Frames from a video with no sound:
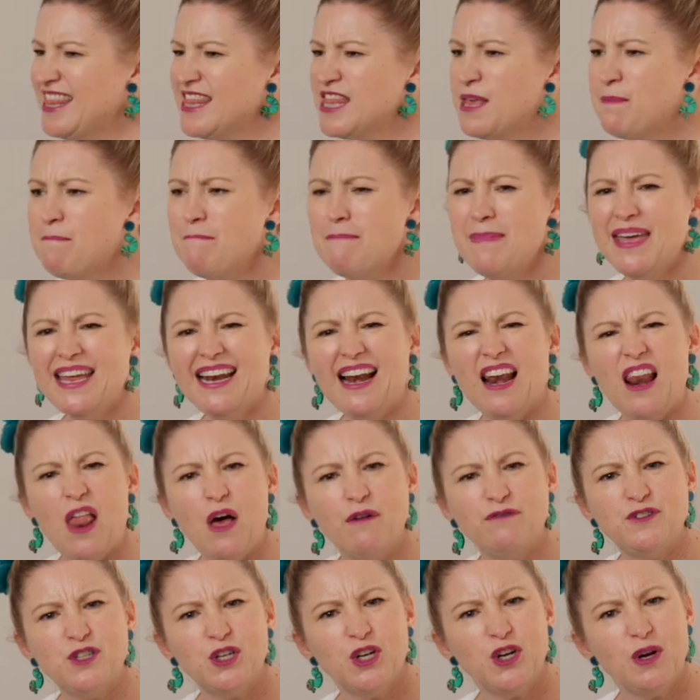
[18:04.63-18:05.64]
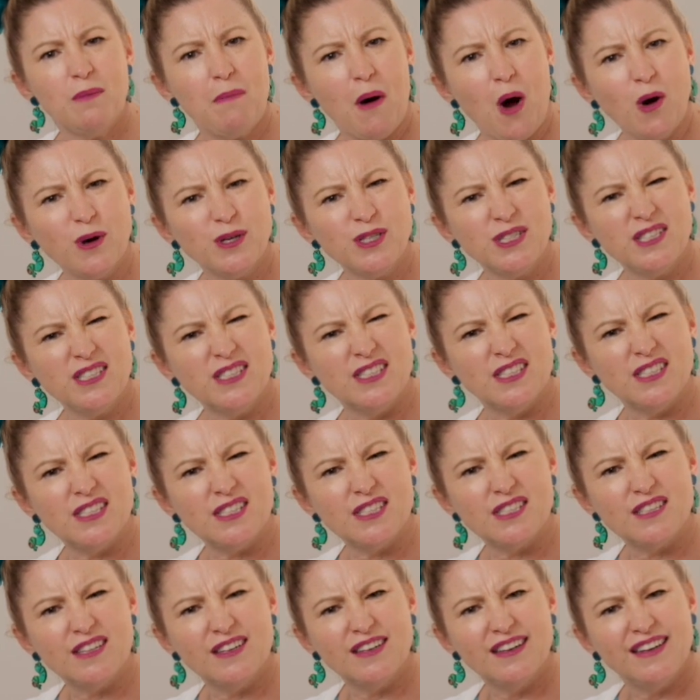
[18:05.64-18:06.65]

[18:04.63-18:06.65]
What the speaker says: the middle of 2 boxes.